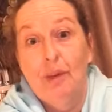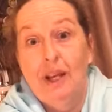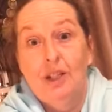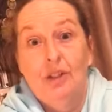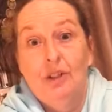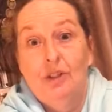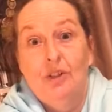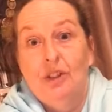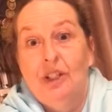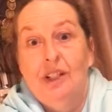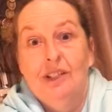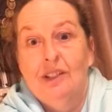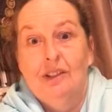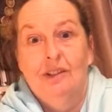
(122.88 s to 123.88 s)

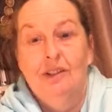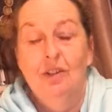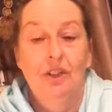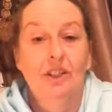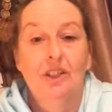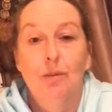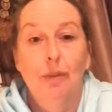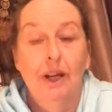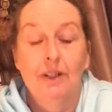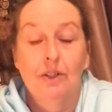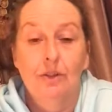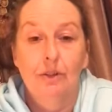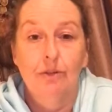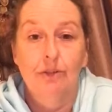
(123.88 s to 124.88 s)

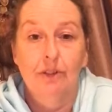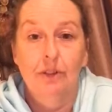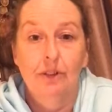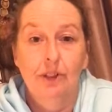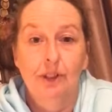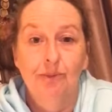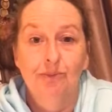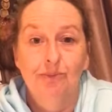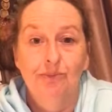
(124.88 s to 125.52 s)
master of it all.